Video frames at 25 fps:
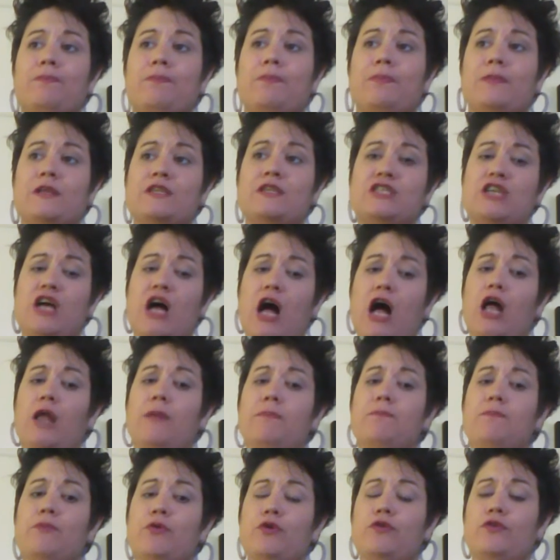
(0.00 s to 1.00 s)
the
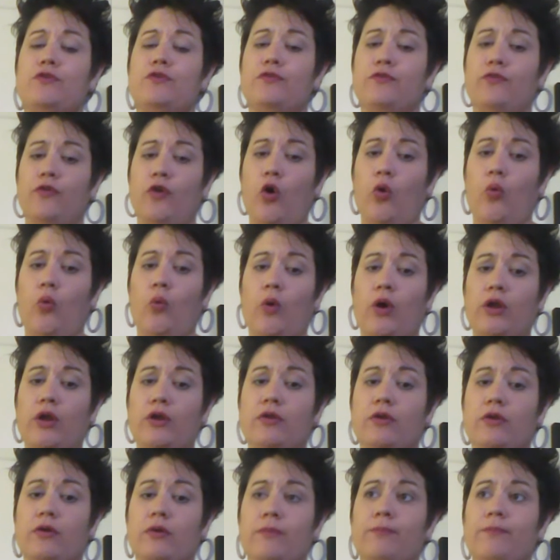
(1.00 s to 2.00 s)
child moves forward
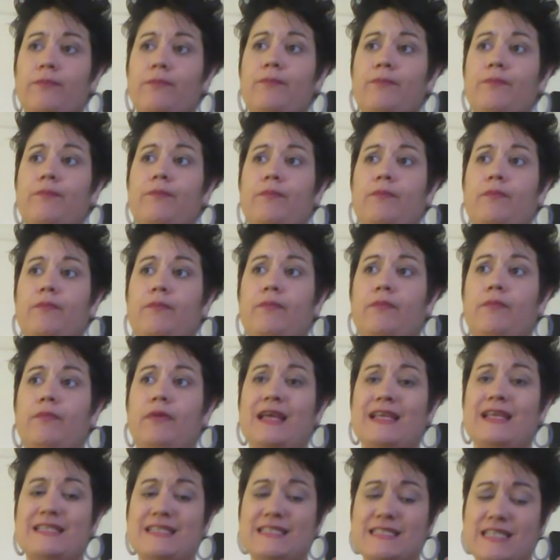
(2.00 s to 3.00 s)

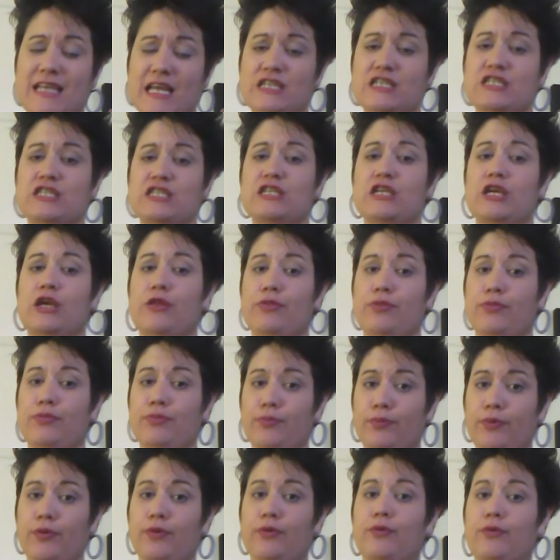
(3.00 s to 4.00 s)
essentially
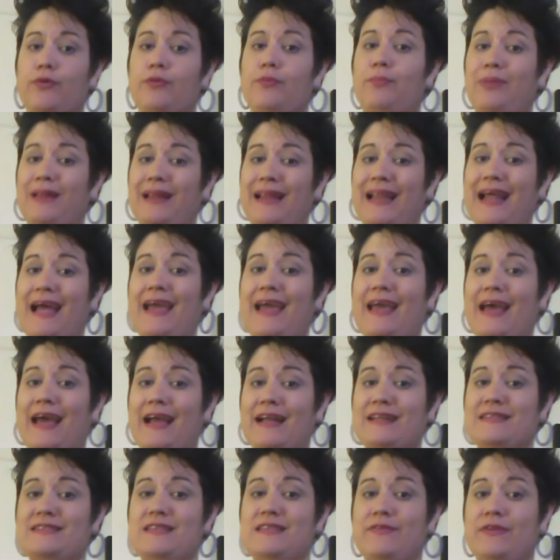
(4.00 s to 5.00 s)
through play
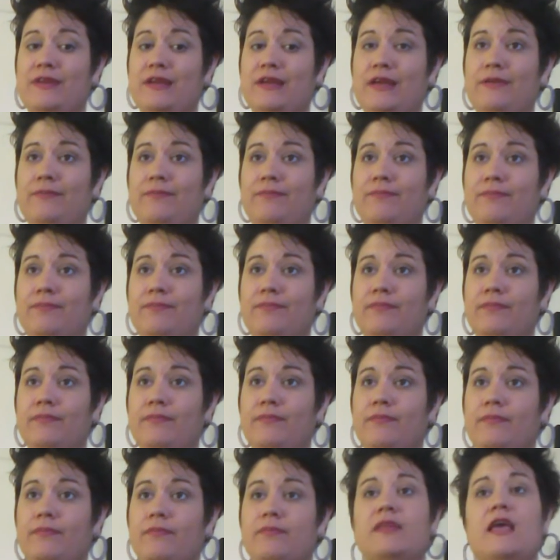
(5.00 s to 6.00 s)
activity.
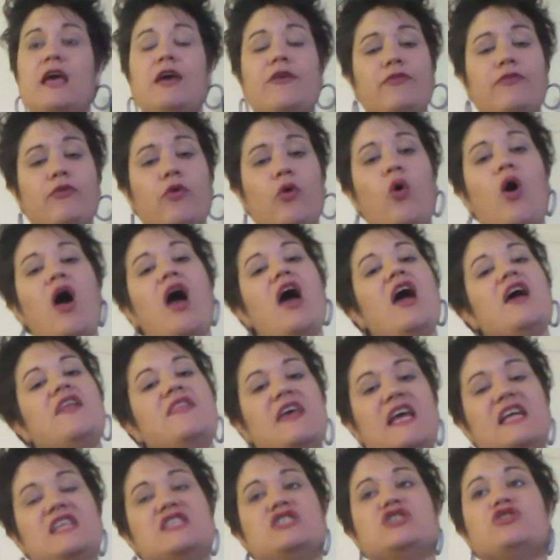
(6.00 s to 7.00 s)
Therefore, the
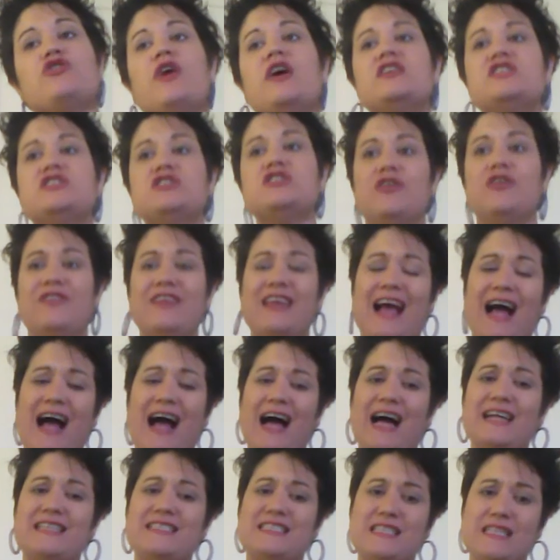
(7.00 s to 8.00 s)
integration of the
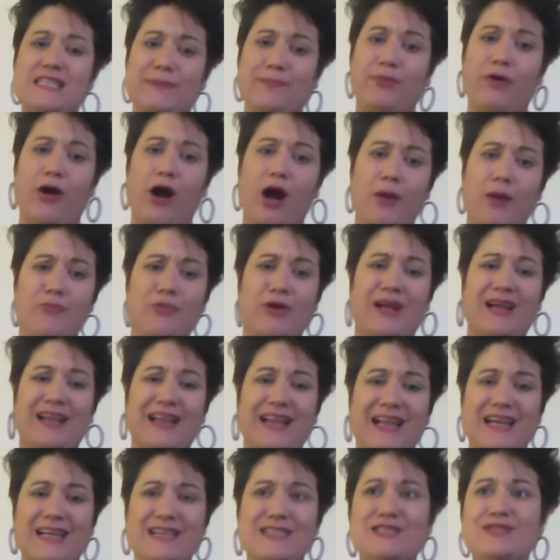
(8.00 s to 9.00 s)
arts in the primary
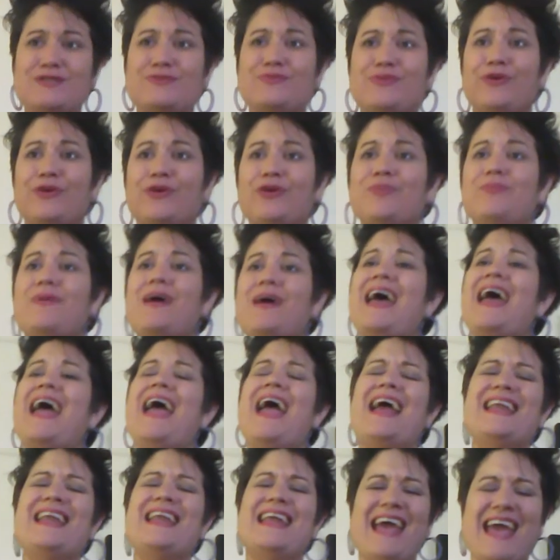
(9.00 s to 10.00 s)
classroom
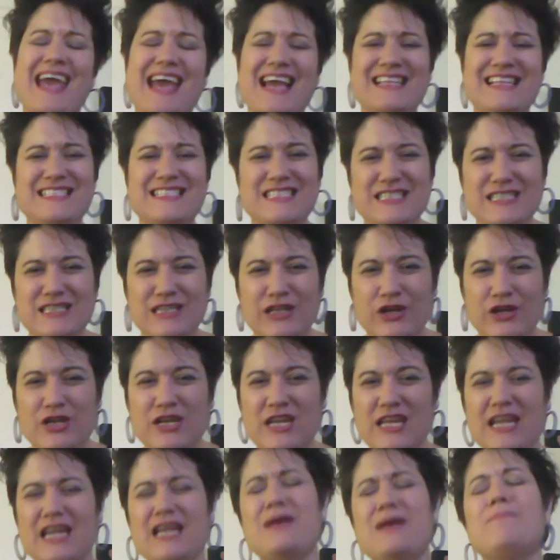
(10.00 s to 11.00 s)
enhances
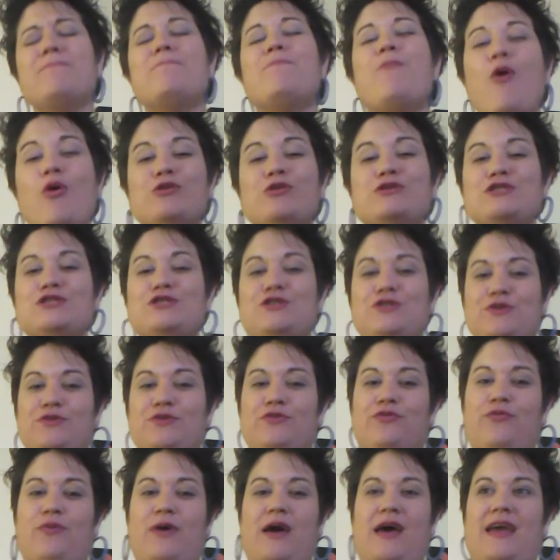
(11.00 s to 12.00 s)
learning in a multitude
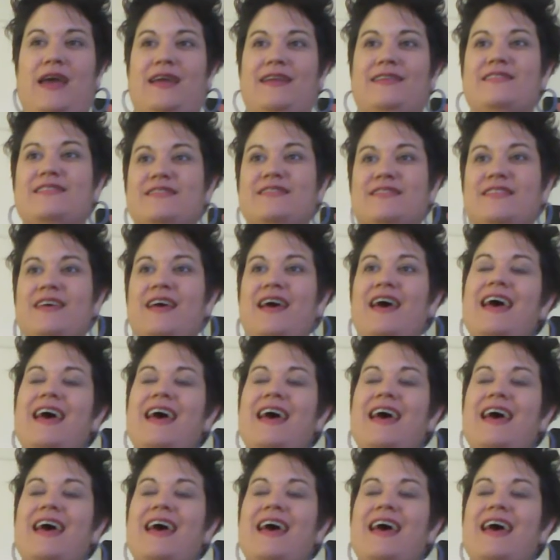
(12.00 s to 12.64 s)
of ways,